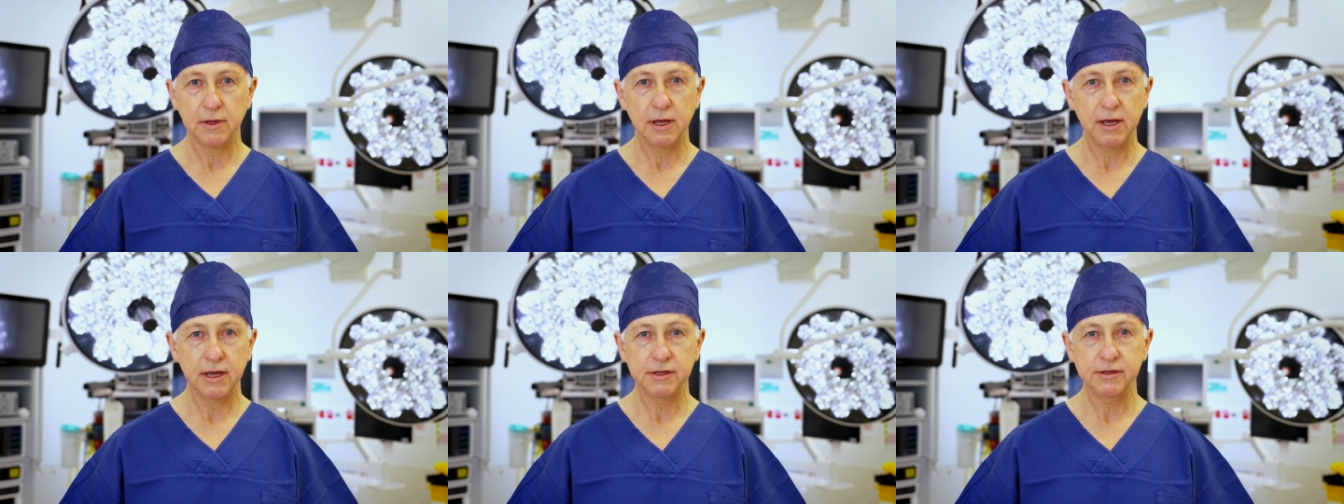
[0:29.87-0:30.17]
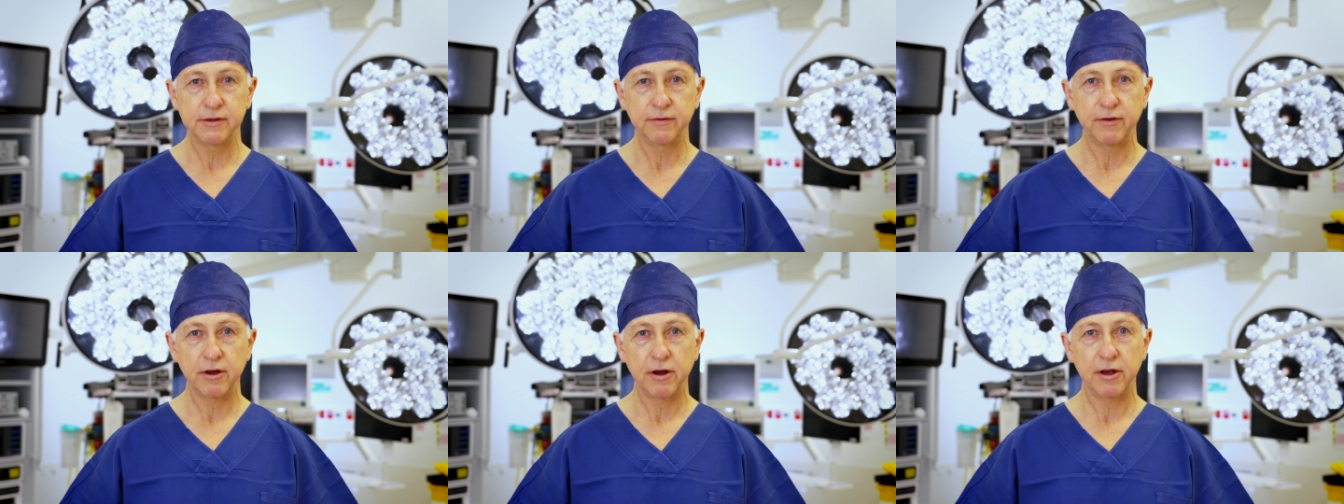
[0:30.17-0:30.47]

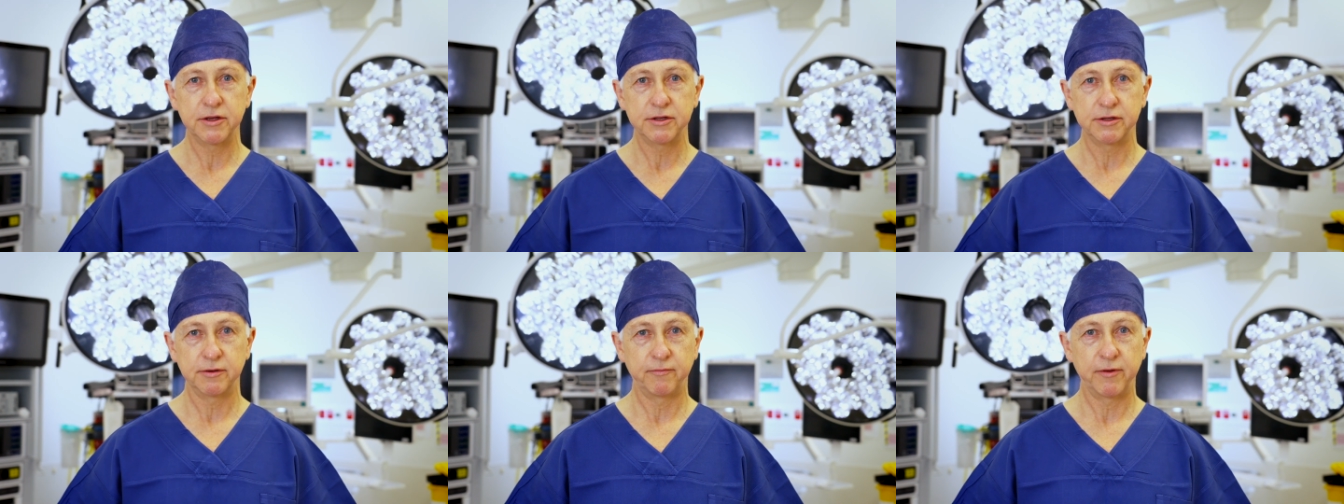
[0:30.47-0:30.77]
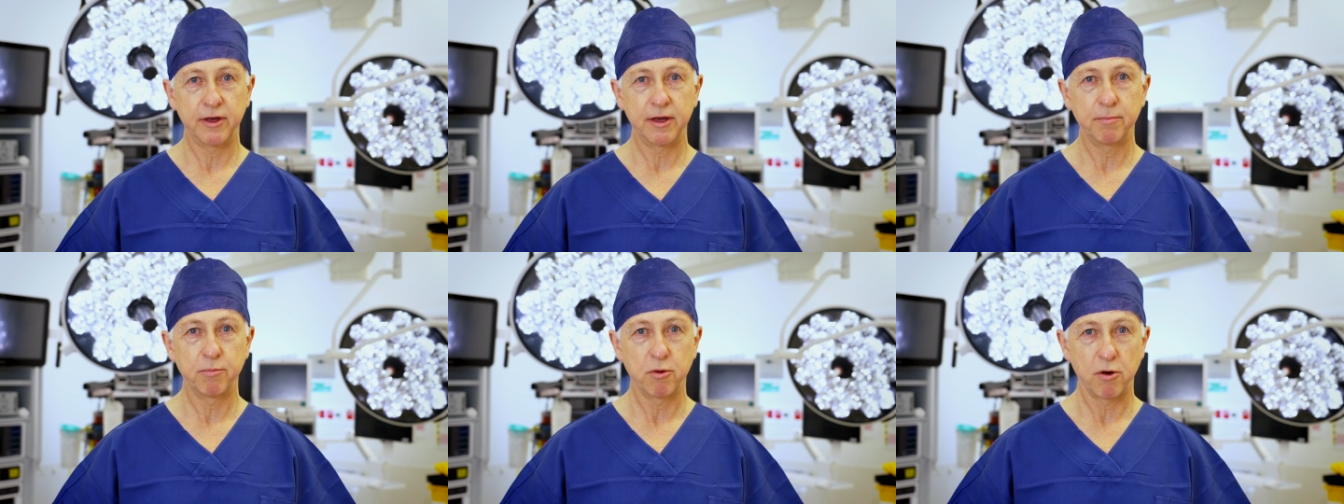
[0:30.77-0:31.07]
is a very
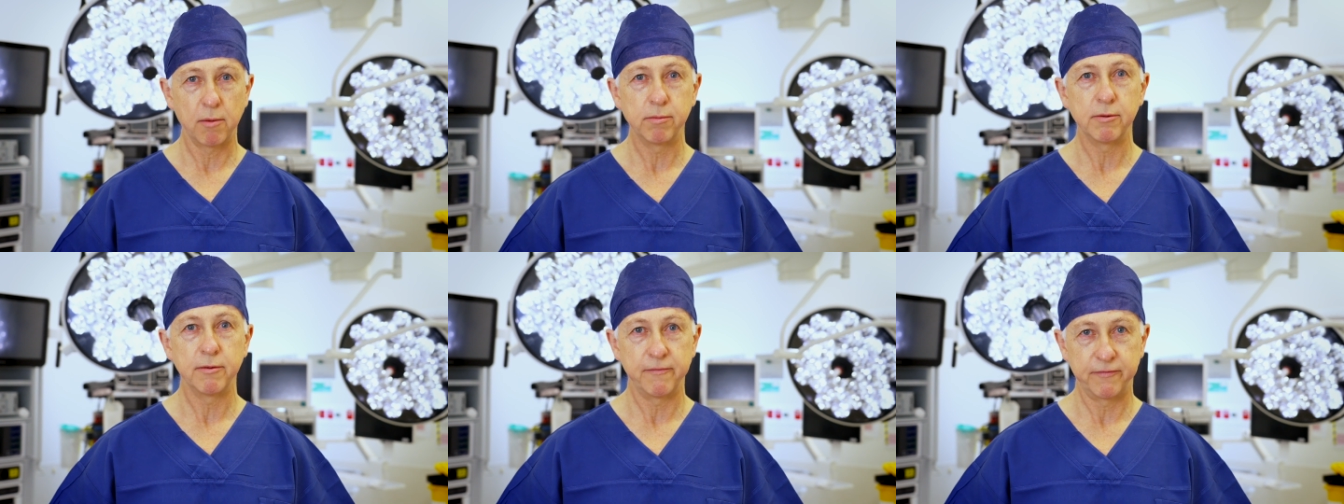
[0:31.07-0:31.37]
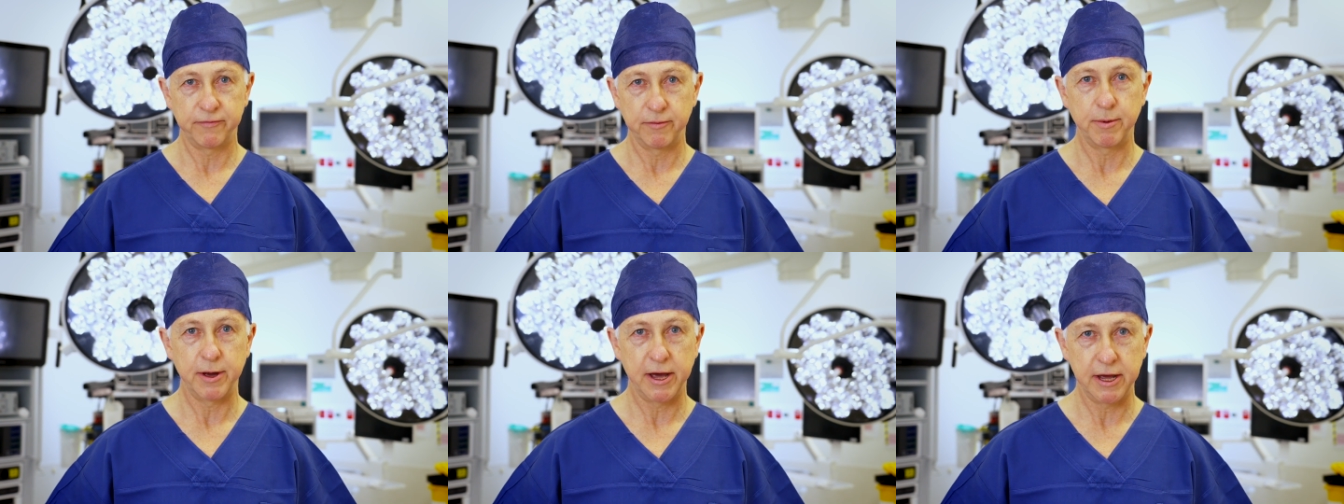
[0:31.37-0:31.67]
severe problem
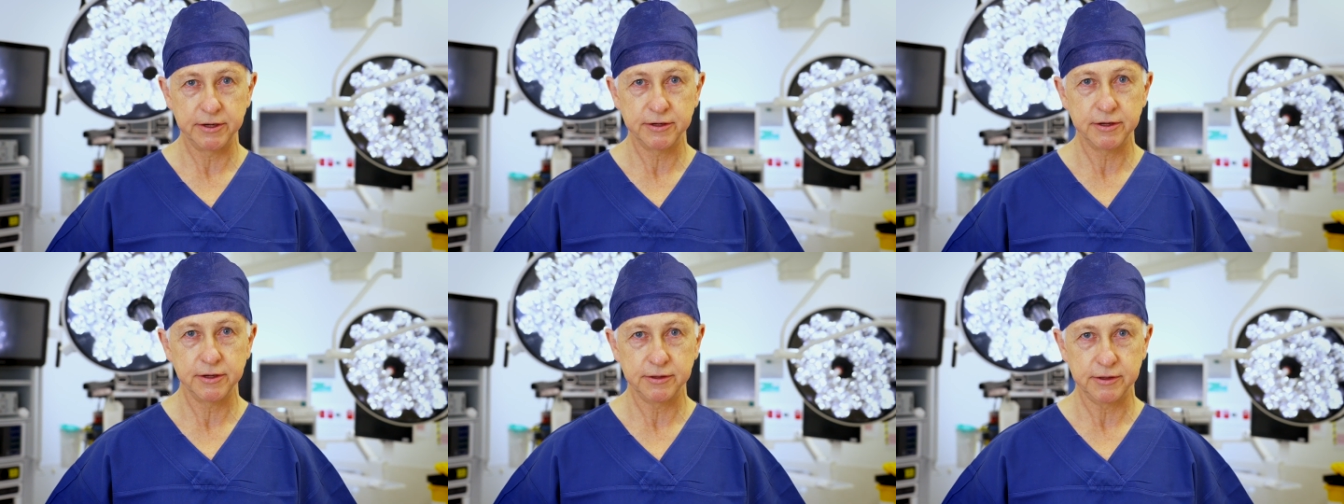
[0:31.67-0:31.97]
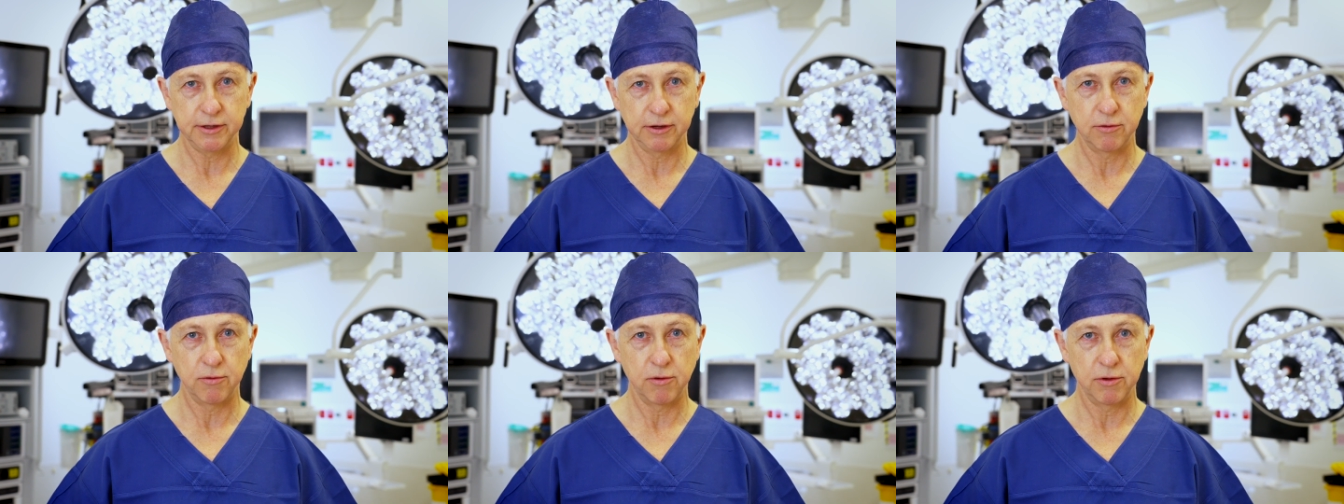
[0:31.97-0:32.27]
for patients.
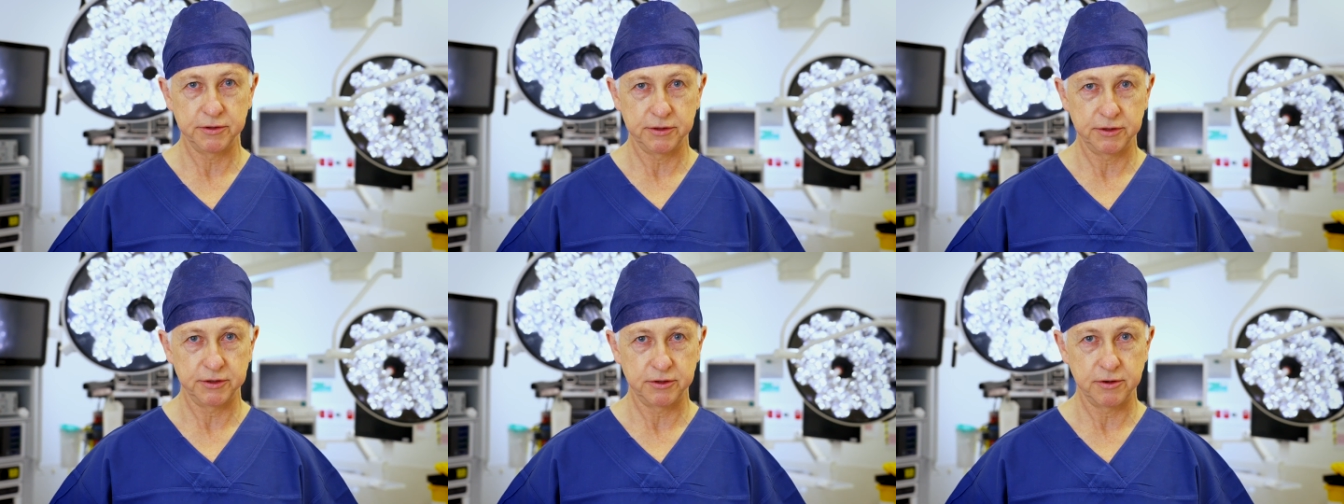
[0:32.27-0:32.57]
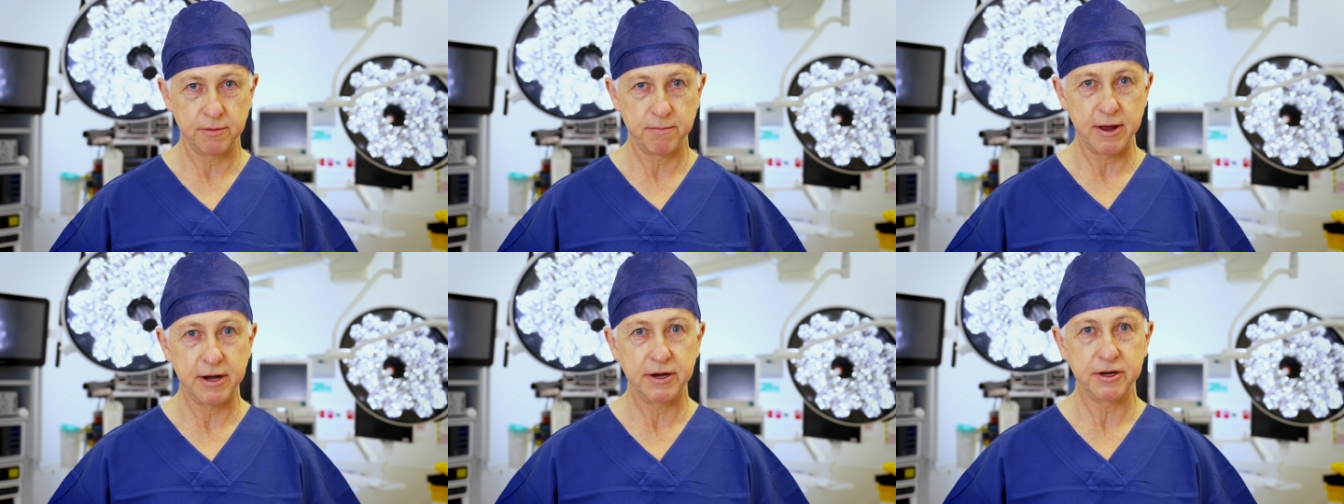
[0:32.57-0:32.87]
It causes
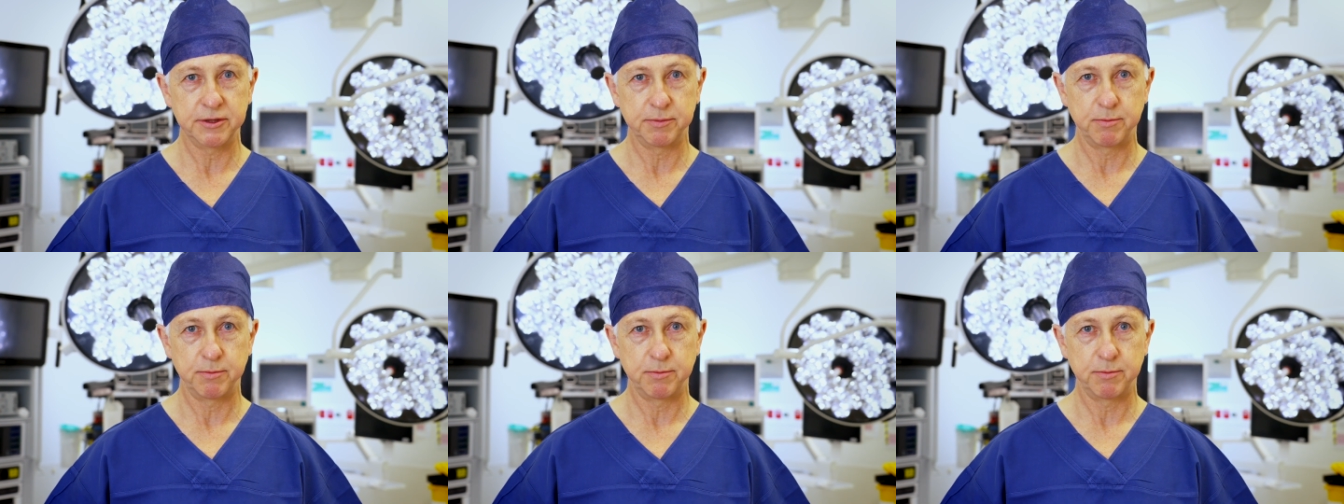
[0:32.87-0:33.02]
tremendous